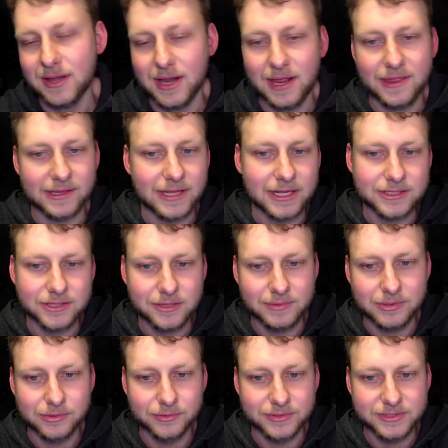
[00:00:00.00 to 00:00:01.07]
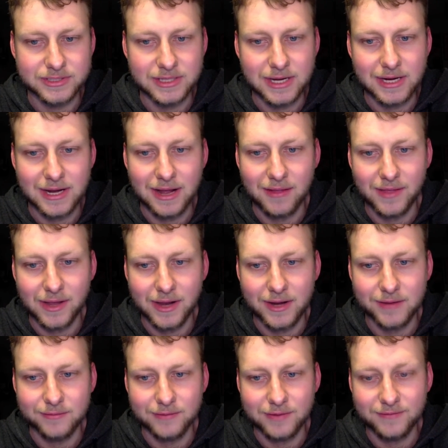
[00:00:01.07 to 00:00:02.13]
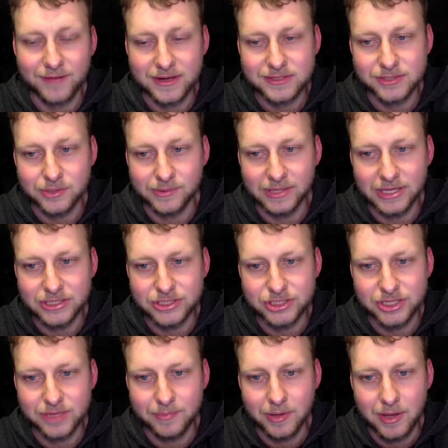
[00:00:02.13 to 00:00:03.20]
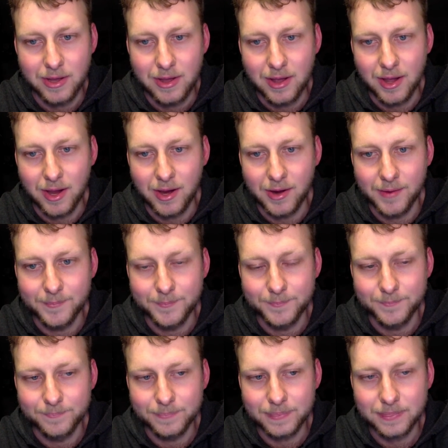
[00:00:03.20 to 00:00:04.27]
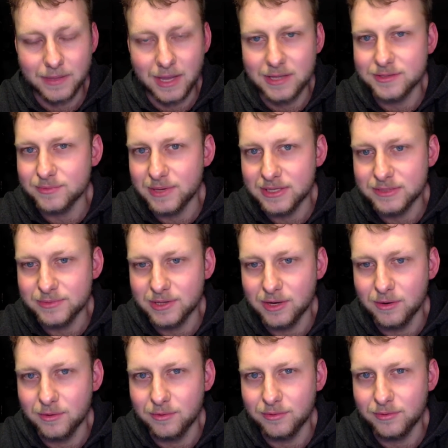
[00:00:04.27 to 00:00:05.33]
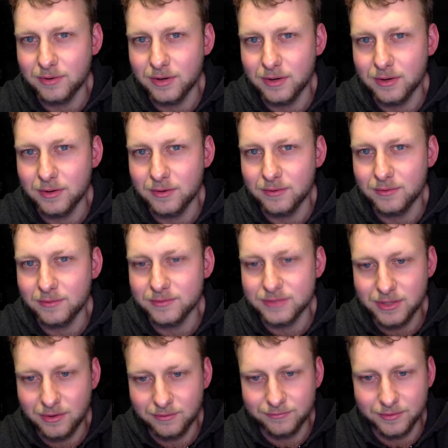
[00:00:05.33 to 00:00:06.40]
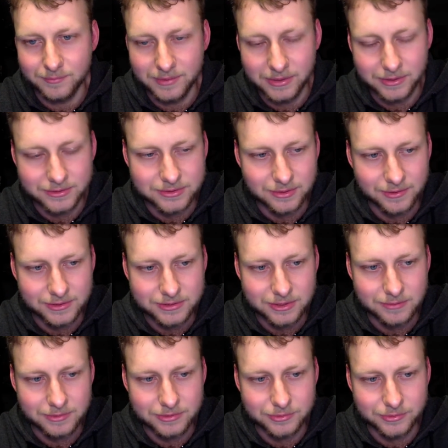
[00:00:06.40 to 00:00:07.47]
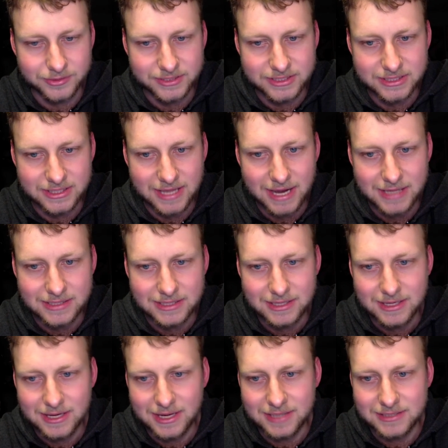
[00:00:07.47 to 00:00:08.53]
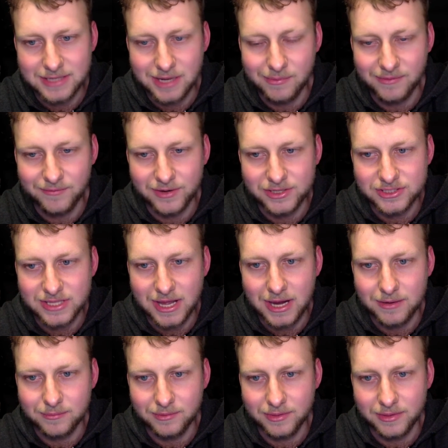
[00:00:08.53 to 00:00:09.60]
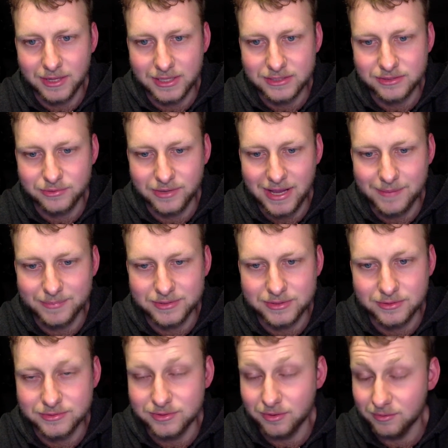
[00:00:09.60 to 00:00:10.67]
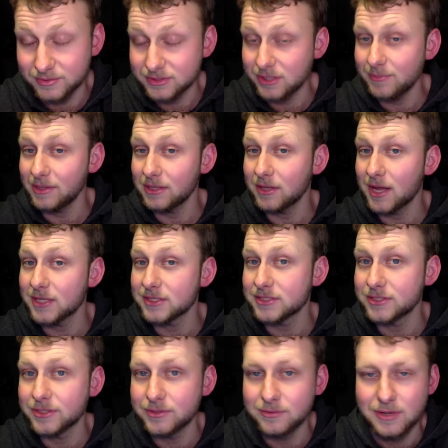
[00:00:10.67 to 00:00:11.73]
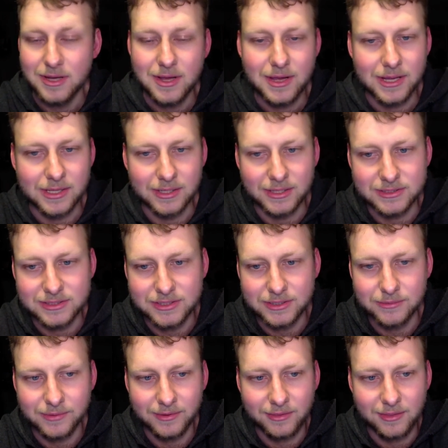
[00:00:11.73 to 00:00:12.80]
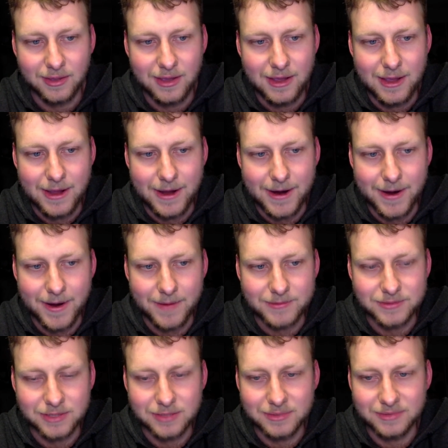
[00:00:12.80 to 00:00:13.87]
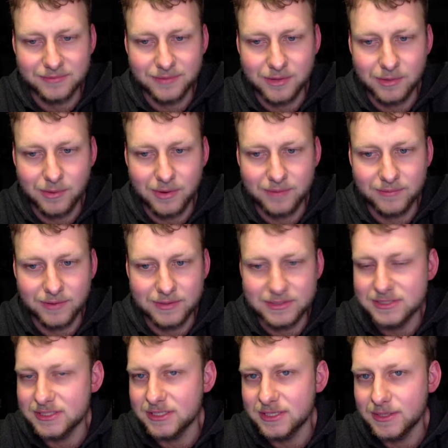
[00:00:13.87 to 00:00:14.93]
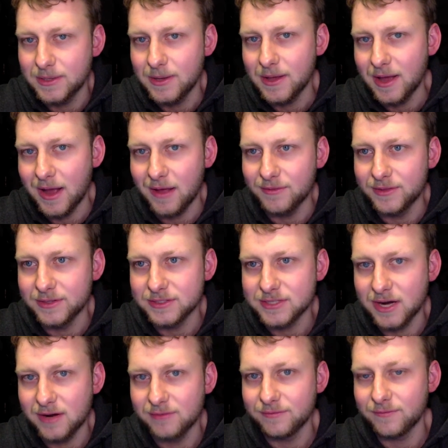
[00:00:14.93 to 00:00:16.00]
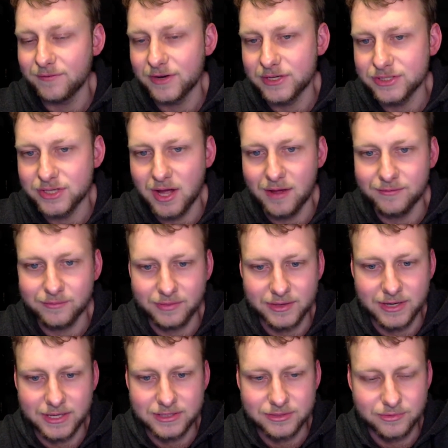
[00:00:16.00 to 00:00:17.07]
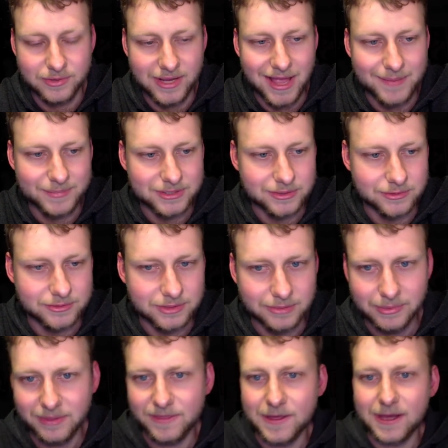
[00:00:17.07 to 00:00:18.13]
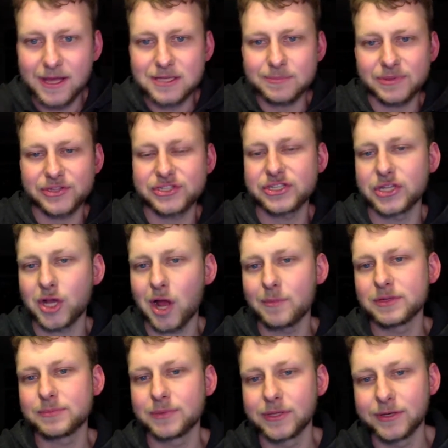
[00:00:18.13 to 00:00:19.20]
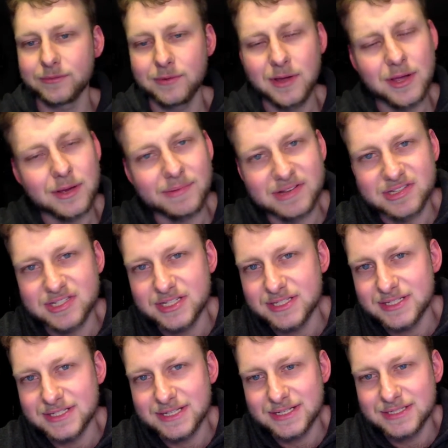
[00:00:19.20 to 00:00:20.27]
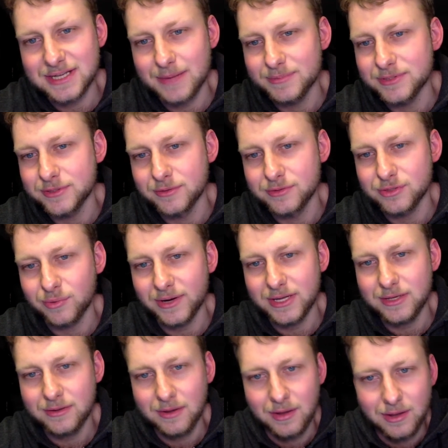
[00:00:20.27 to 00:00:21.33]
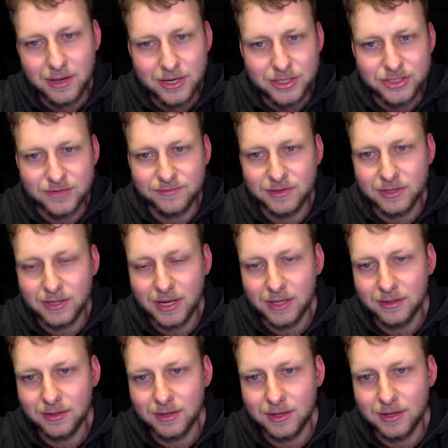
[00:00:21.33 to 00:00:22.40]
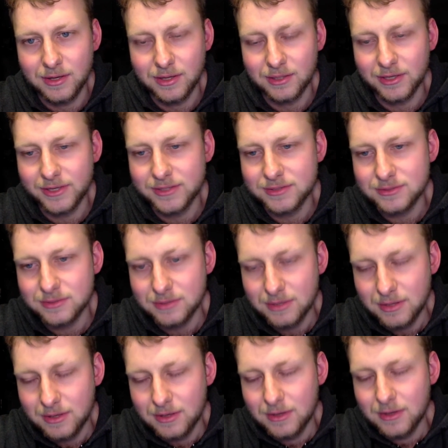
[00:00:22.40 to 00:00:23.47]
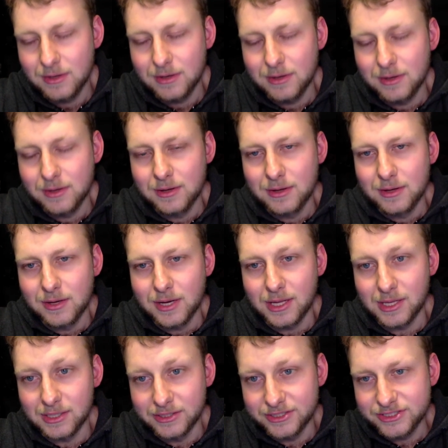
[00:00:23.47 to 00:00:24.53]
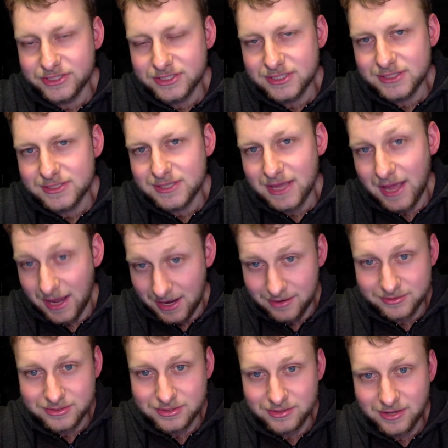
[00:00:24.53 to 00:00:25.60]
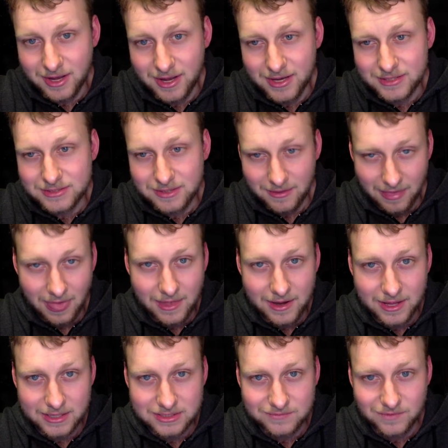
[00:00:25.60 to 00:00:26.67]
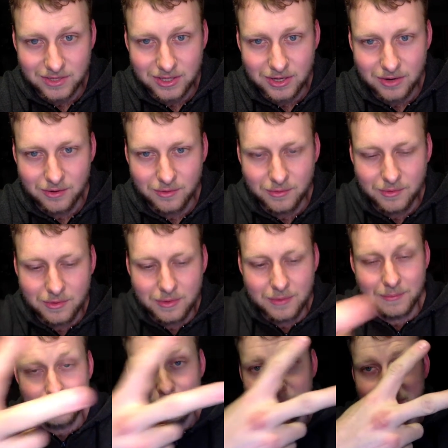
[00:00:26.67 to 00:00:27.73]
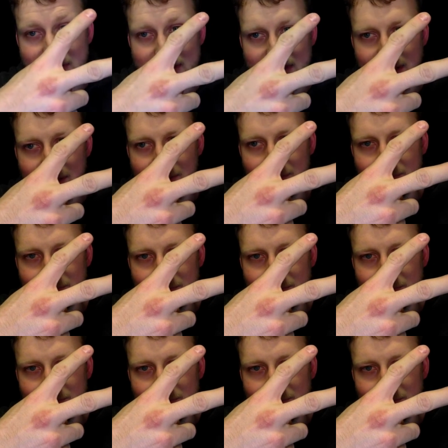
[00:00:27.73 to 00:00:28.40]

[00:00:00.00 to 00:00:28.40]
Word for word: I think that's going to be cool to see that how that kind of affects their relationship. Um, as we, as we go th- uh, as we go from here. So that's going to be cool to see that and see how we finish that within the next three episodes. So it's going to be a lot to do and a lot to deal with. Um, so it'll be quite fun to see how things kind of finish off with the next three episodes. So let me know think guys Put this in the comments below. But season six, episode twenty, shifting uh, alliance allegiances, and I'll see you guys in the next video. Peace out.